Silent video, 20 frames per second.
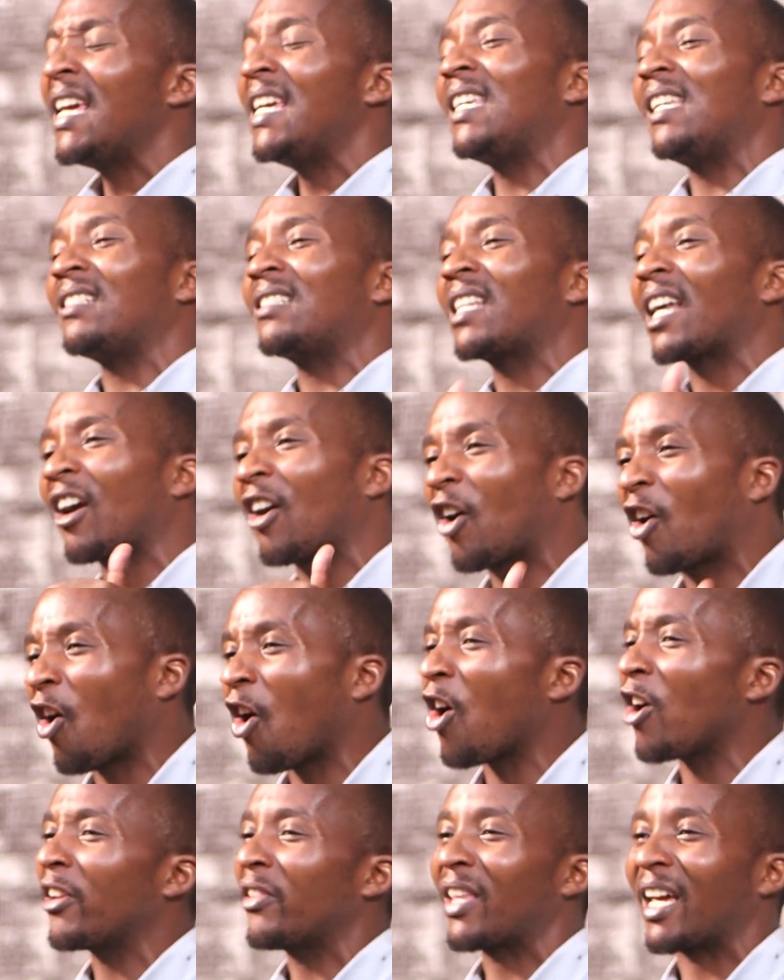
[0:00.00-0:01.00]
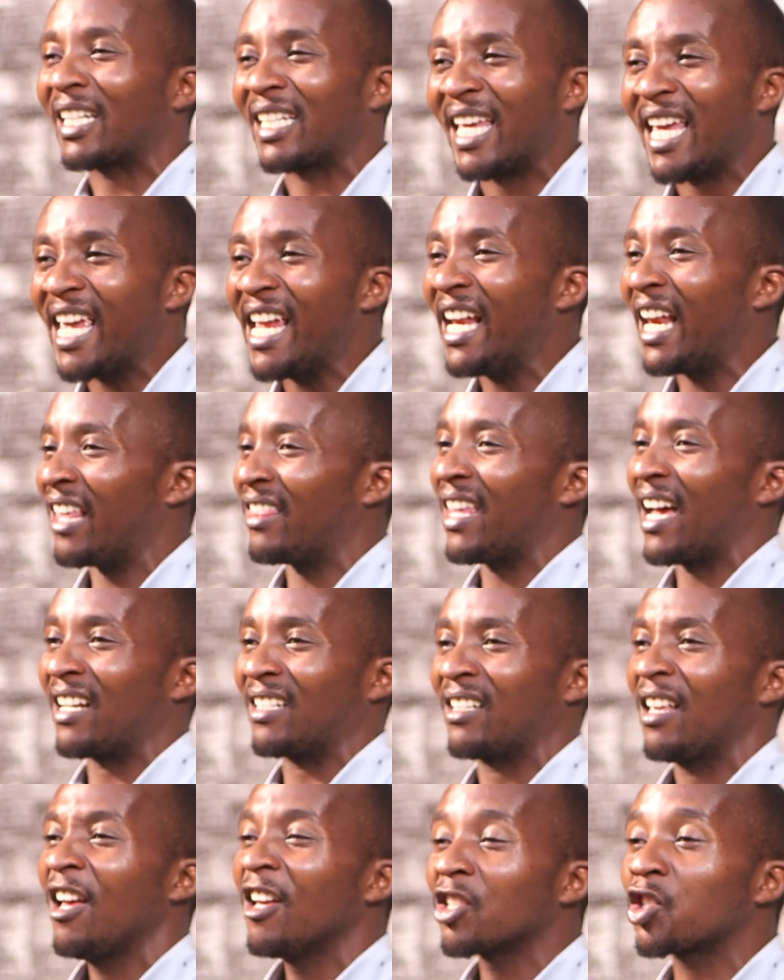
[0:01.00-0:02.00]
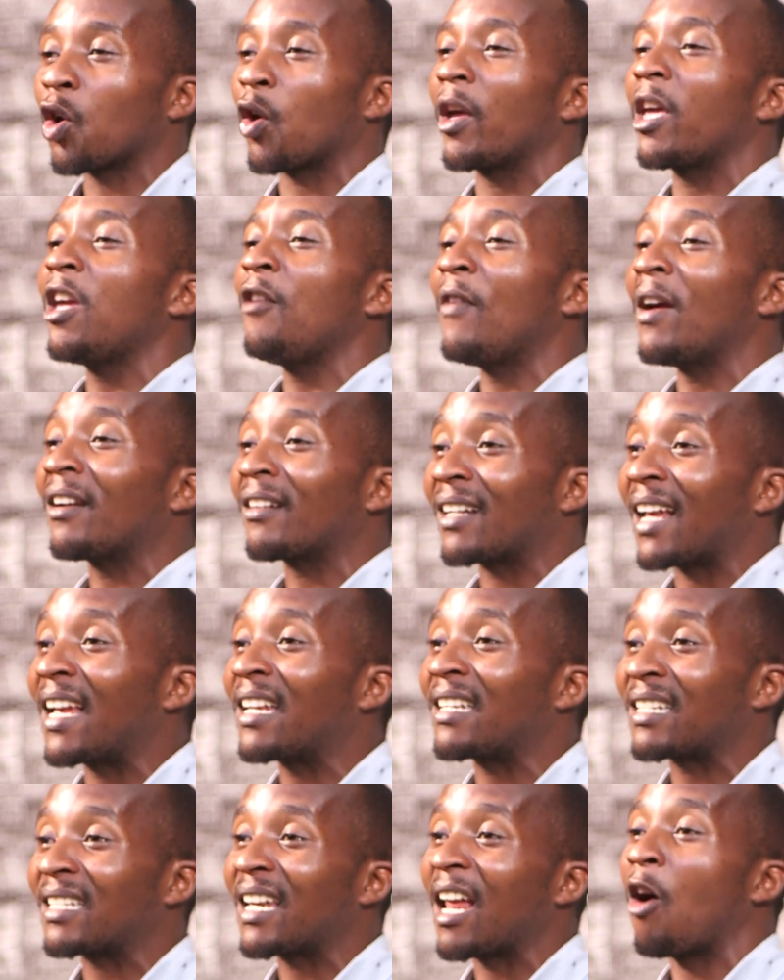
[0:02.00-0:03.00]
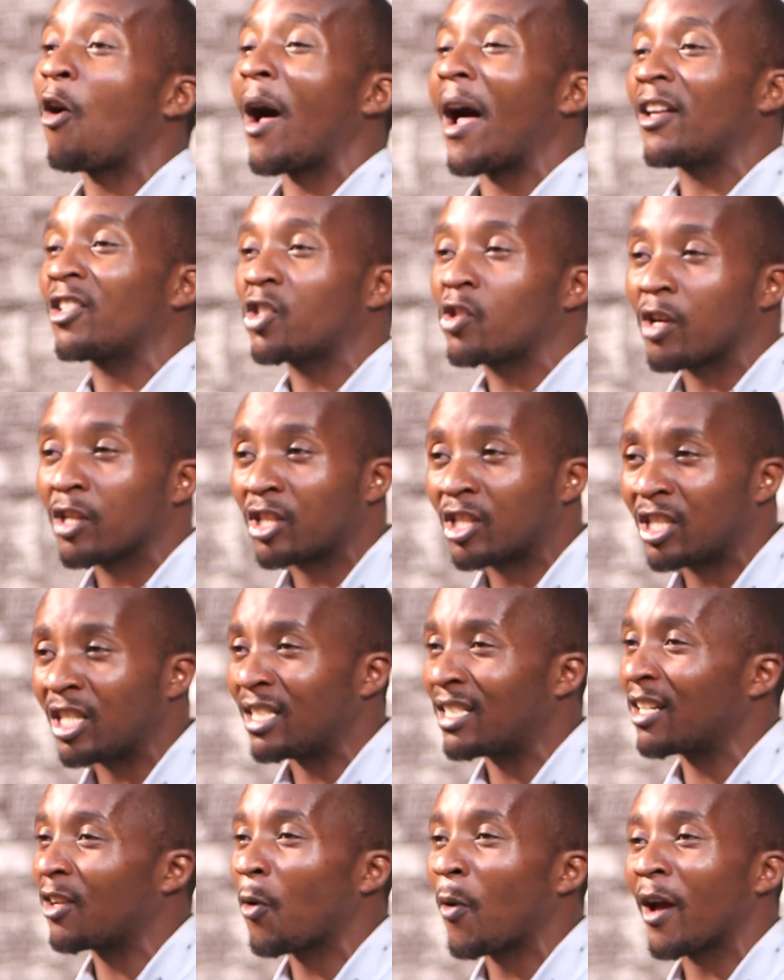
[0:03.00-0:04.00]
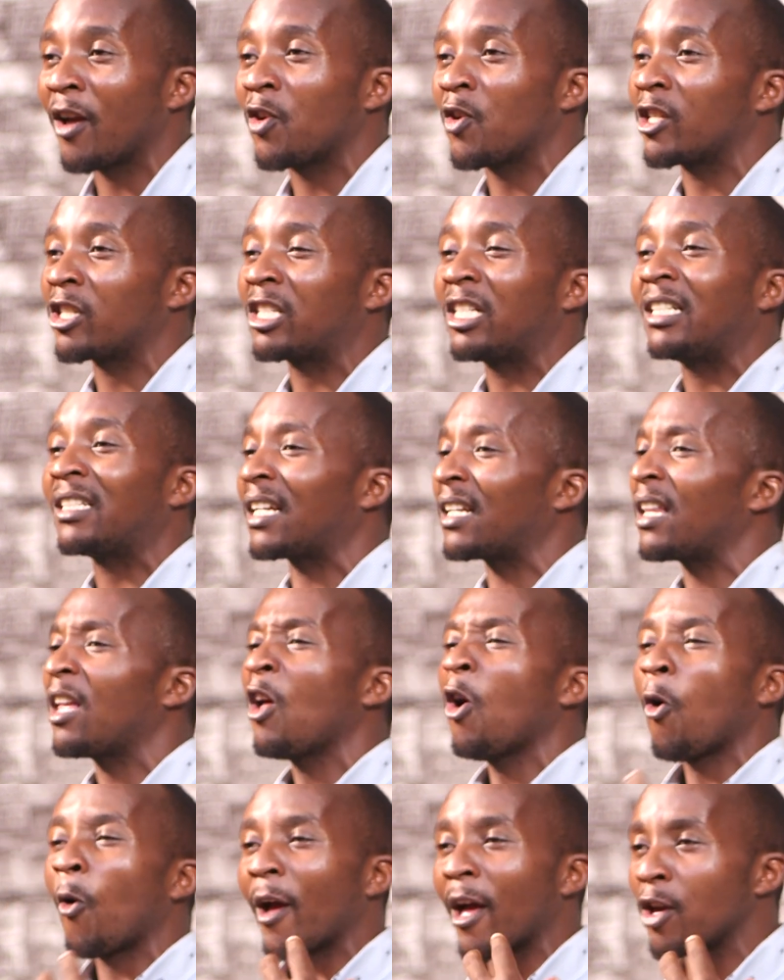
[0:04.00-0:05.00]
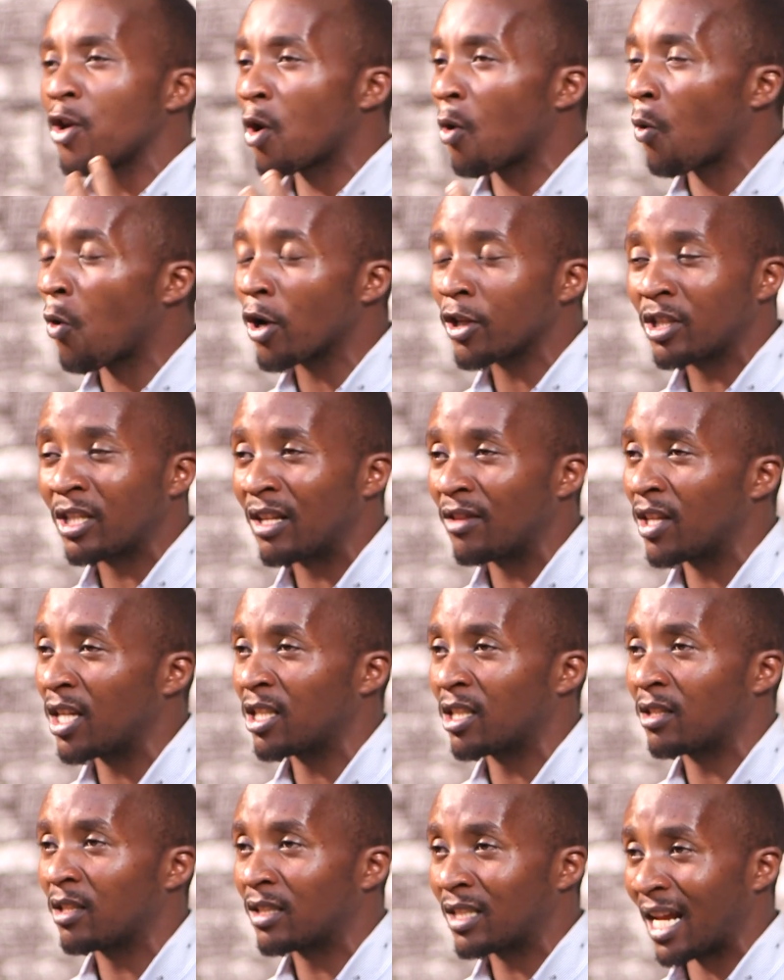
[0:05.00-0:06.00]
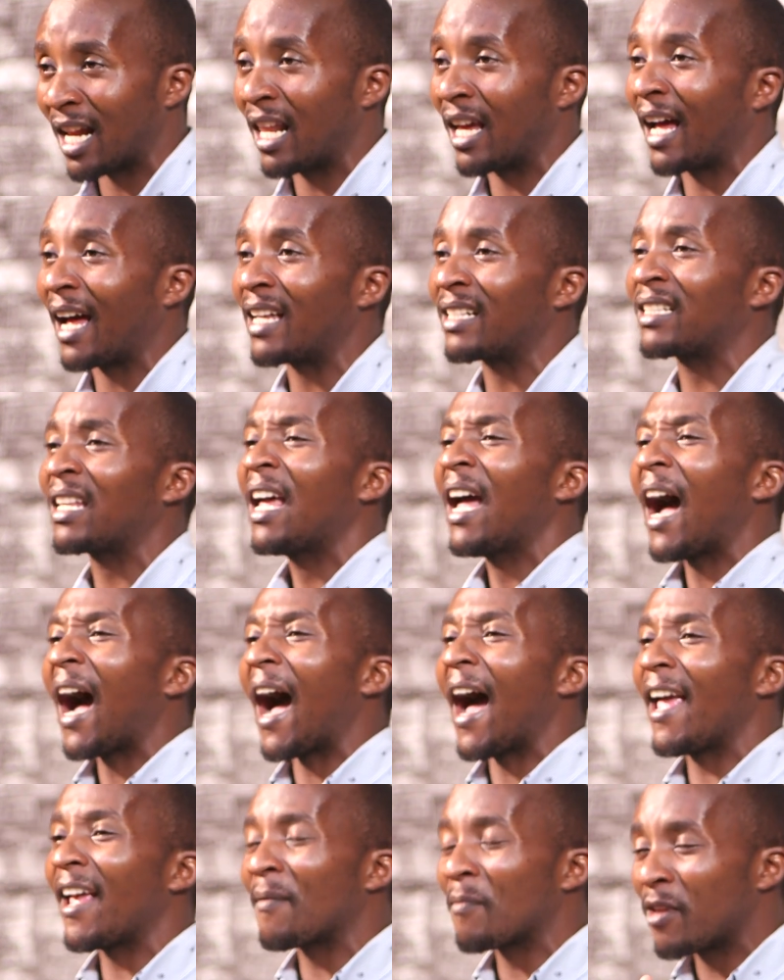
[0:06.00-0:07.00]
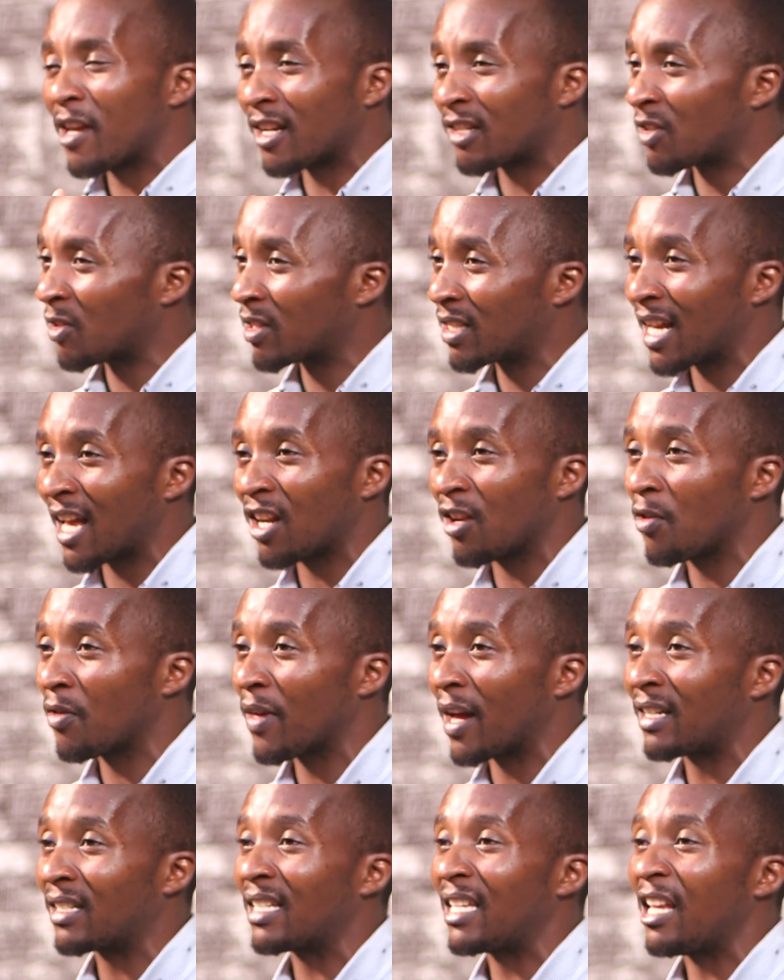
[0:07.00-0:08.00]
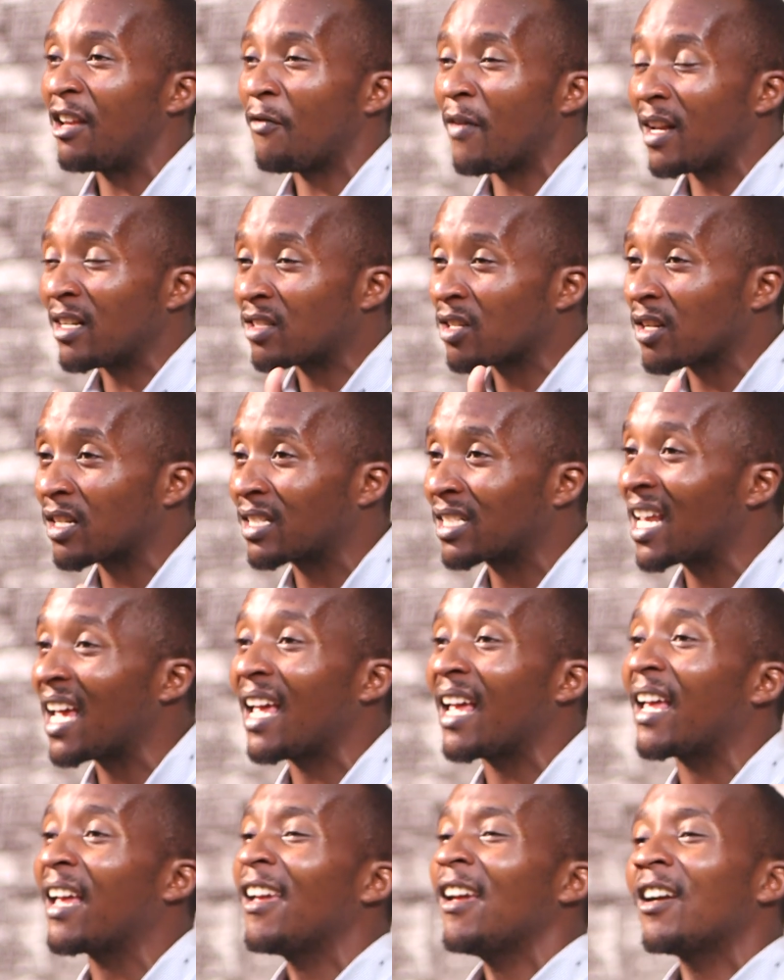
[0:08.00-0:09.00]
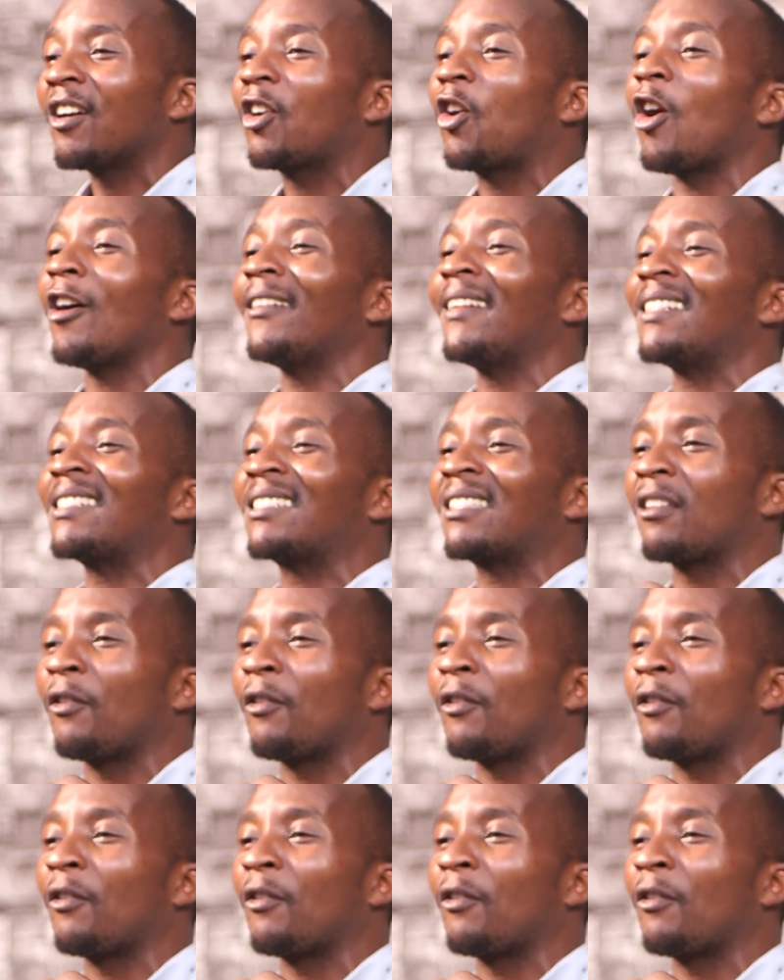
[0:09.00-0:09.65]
He is the God that healeth us. So even right now, as you're seated where you're seated, where you're watching this telecast, I am here to tell you that even today, God is